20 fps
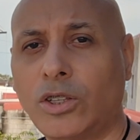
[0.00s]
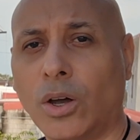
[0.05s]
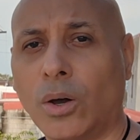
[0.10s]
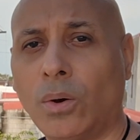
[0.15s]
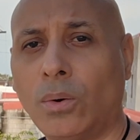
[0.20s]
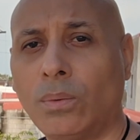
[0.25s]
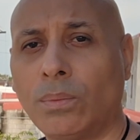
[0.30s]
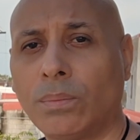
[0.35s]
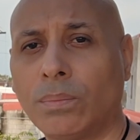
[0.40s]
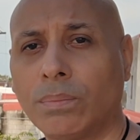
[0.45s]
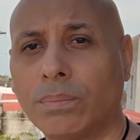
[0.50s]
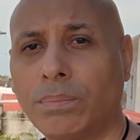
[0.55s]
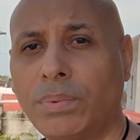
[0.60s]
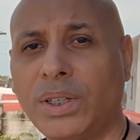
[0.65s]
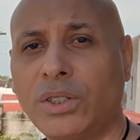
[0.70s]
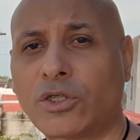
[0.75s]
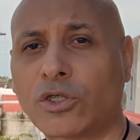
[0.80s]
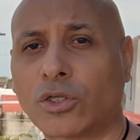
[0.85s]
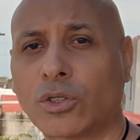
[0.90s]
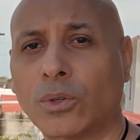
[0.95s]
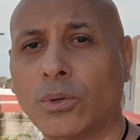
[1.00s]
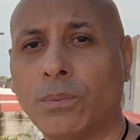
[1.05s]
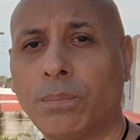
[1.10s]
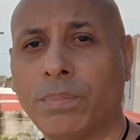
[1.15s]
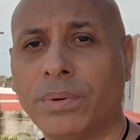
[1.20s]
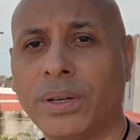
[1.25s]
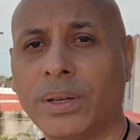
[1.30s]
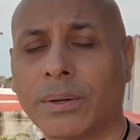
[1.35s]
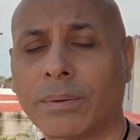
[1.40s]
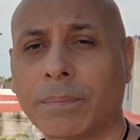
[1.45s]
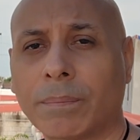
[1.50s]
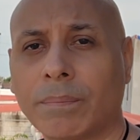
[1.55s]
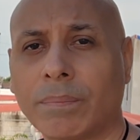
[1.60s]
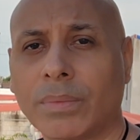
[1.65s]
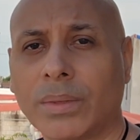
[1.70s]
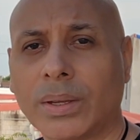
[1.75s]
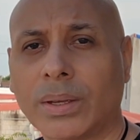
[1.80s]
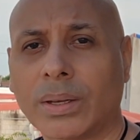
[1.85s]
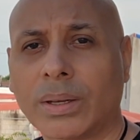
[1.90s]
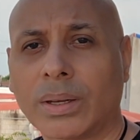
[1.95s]
Don't be stupid.
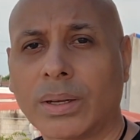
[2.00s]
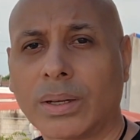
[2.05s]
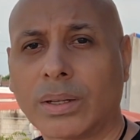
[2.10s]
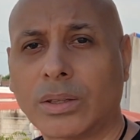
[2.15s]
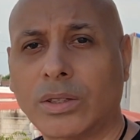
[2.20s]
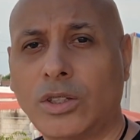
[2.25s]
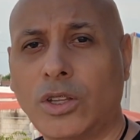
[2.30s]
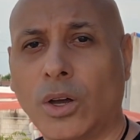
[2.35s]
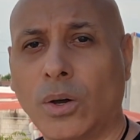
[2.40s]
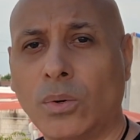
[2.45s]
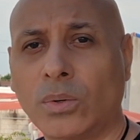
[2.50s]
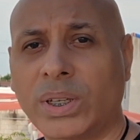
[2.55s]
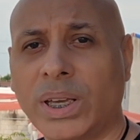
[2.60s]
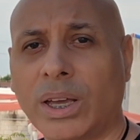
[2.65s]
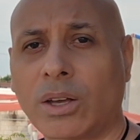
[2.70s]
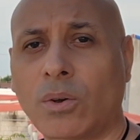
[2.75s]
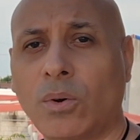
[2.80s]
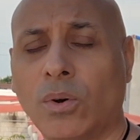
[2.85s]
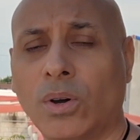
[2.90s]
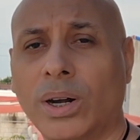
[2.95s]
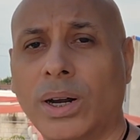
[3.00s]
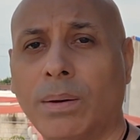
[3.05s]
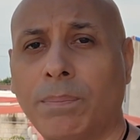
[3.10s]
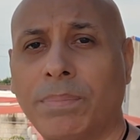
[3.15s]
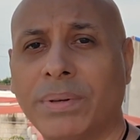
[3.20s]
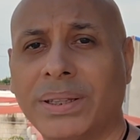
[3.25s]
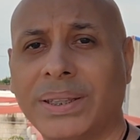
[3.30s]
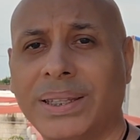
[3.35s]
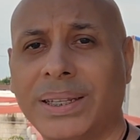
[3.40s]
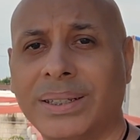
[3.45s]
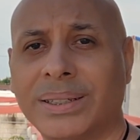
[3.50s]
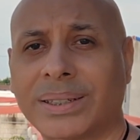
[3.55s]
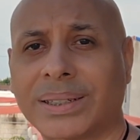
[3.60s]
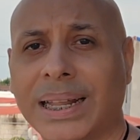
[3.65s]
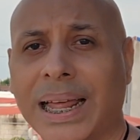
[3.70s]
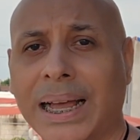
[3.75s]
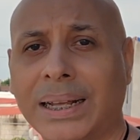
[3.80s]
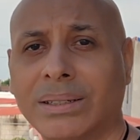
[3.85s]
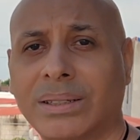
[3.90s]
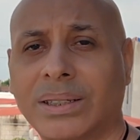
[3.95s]
Don't get caught up in
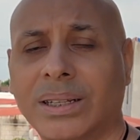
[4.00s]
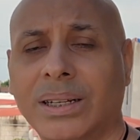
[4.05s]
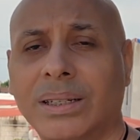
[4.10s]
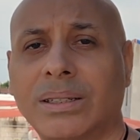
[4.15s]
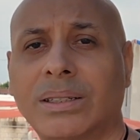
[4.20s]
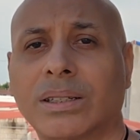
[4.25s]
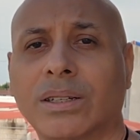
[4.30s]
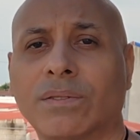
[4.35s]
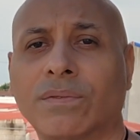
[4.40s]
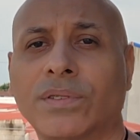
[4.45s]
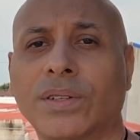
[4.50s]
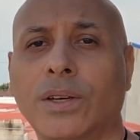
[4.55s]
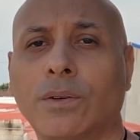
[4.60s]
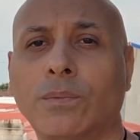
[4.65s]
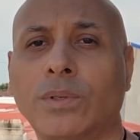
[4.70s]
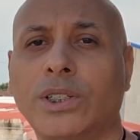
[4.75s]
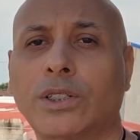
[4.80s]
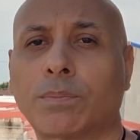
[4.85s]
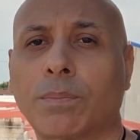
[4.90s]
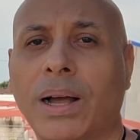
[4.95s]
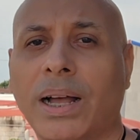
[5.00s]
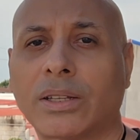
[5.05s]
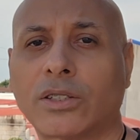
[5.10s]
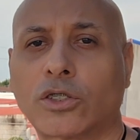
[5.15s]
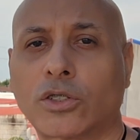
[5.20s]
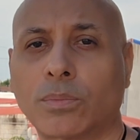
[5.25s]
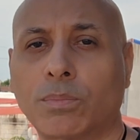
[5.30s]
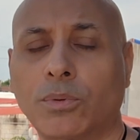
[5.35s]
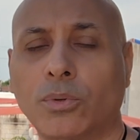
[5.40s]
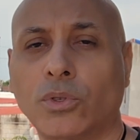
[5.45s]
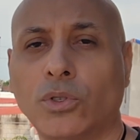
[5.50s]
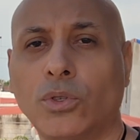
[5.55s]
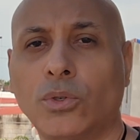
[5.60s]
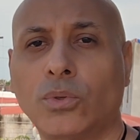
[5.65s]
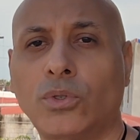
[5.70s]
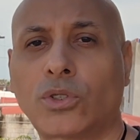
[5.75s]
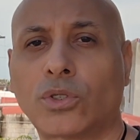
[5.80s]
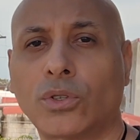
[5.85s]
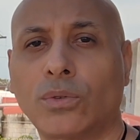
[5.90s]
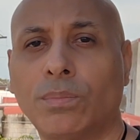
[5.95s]
this nonsense of irresponsible
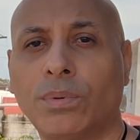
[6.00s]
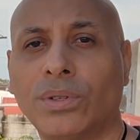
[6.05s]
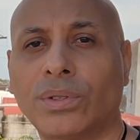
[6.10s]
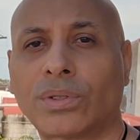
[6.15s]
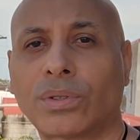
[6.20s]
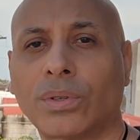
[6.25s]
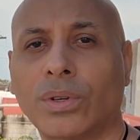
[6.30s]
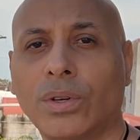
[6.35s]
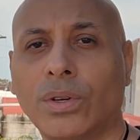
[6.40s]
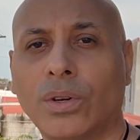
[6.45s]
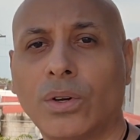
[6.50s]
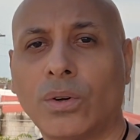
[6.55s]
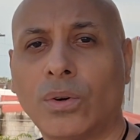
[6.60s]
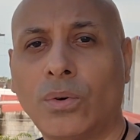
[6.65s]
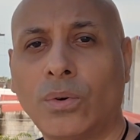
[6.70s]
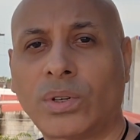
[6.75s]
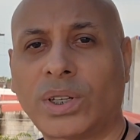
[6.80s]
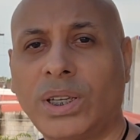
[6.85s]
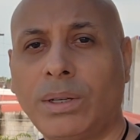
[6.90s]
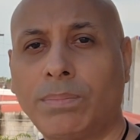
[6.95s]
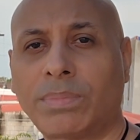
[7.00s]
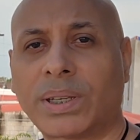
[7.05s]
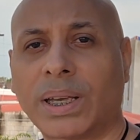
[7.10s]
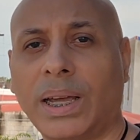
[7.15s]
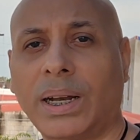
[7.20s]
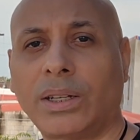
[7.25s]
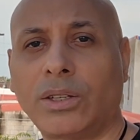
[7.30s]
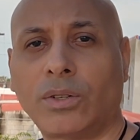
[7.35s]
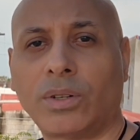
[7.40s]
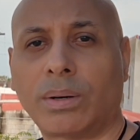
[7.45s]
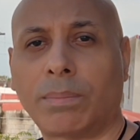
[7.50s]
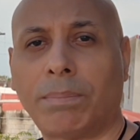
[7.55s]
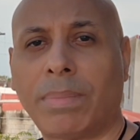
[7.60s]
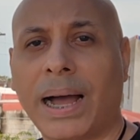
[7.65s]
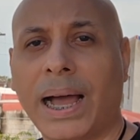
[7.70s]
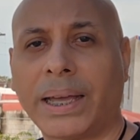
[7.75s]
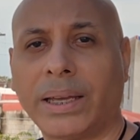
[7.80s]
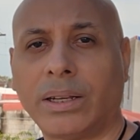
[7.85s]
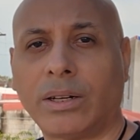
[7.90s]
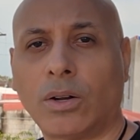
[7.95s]
YouTubers who keep telling you to
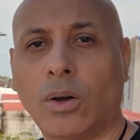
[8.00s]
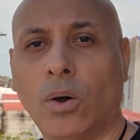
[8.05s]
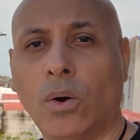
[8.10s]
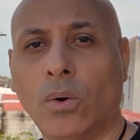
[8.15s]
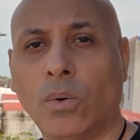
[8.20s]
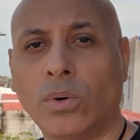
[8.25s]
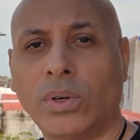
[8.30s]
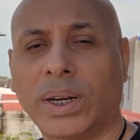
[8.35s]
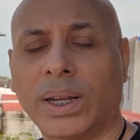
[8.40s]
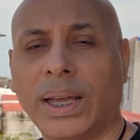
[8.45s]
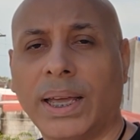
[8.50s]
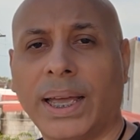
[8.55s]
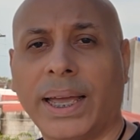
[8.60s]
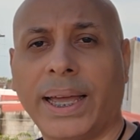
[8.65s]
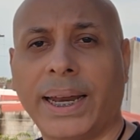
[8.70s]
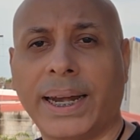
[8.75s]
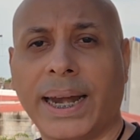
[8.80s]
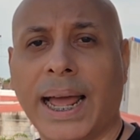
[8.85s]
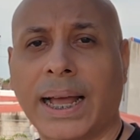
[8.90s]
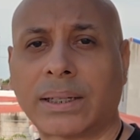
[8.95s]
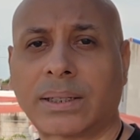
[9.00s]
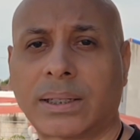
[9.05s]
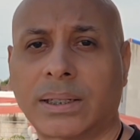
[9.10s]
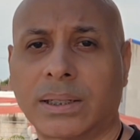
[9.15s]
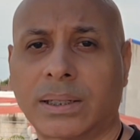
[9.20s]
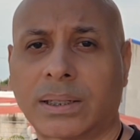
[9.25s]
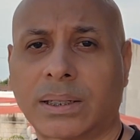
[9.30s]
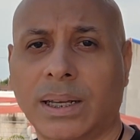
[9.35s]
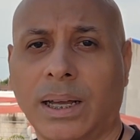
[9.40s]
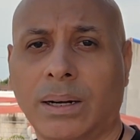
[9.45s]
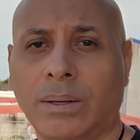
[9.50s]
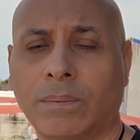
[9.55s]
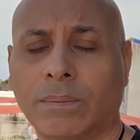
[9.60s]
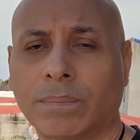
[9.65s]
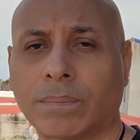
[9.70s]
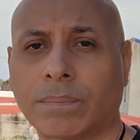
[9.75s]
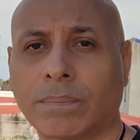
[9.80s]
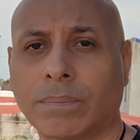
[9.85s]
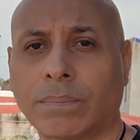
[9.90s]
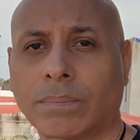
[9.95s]
buy and hold and not to
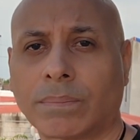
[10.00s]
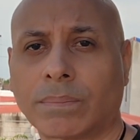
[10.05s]
sell.